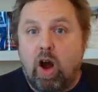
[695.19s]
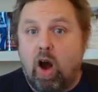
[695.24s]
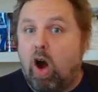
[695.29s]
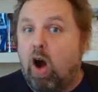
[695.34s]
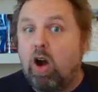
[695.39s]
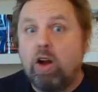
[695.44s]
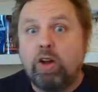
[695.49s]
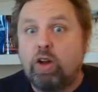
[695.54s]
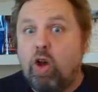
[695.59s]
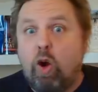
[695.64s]

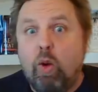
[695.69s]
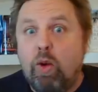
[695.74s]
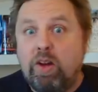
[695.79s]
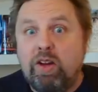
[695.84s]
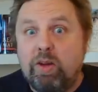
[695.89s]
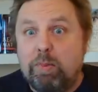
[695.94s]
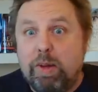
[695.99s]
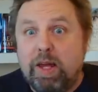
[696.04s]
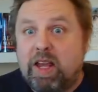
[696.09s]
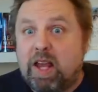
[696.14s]
aren't
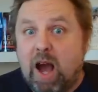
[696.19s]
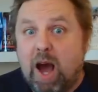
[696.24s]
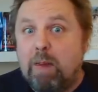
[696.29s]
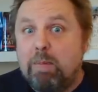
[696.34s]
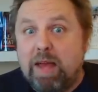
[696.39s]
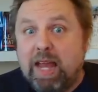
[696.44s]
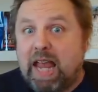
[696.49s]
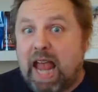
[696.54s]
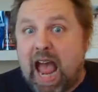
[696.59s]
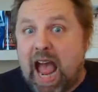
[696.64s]
going to be
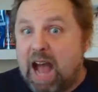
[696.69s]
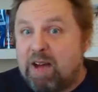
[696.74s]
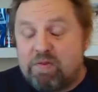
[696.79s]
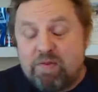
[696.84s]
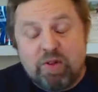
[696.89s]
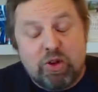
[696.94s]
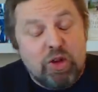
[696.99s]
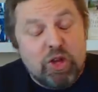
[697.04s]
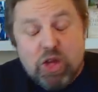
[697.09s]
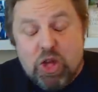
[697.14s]
coming
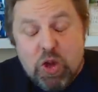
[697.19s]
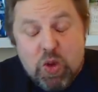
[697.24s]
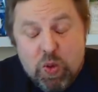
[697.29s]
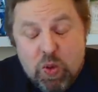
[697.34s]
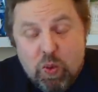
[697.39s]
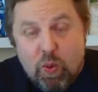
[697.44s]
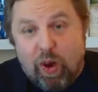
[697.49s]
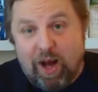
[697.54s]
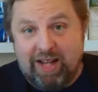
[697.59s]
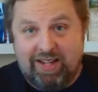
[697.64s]
after
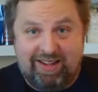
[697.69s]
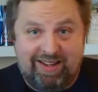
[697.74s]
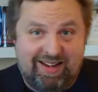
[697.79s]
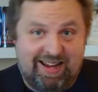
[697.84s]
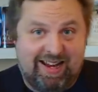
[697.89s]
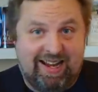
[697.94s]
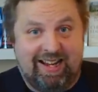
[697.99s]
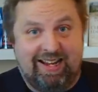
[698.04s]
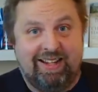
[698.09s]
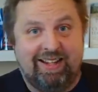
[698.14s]
you one
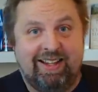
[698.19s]
day.